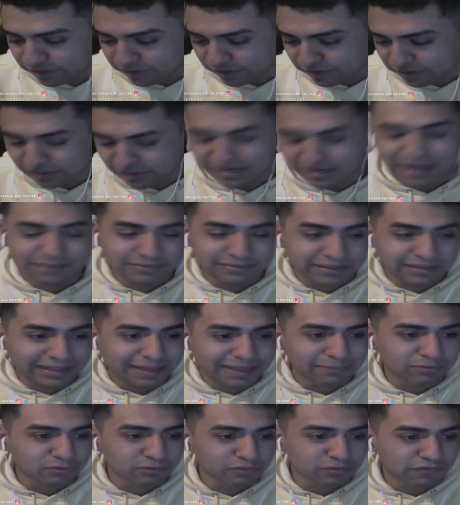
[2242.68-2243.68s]
captain came
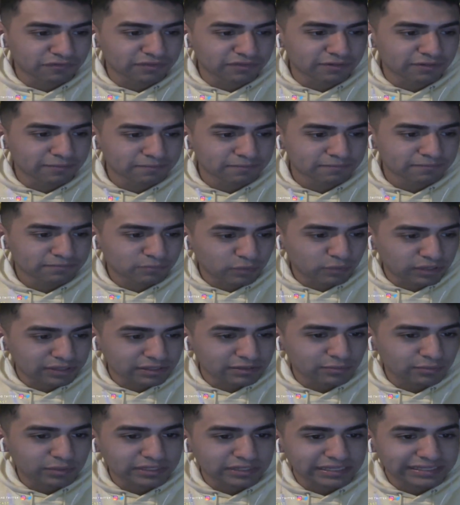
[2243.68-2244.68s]
through for them when
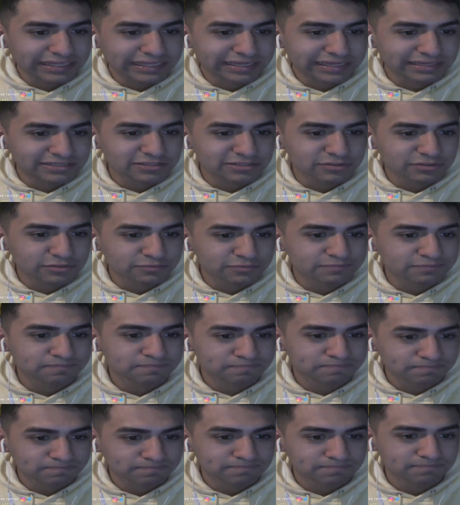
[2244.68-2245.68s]
they needed to.
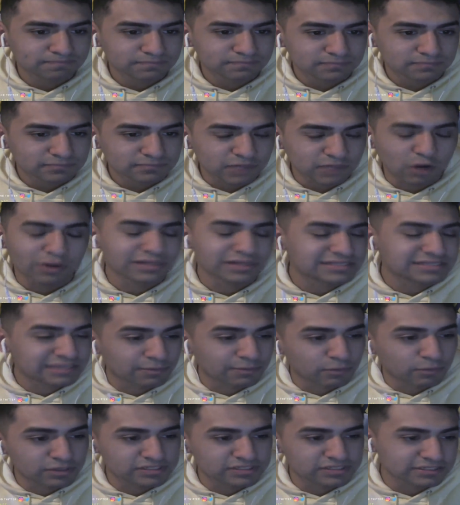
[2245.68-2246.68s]
Oh, and
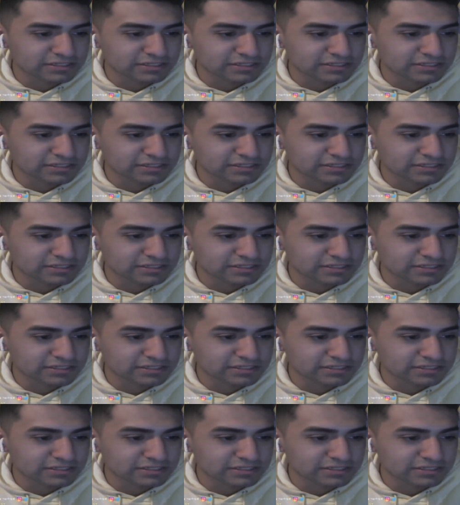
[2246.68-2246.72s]
Sambuesa too.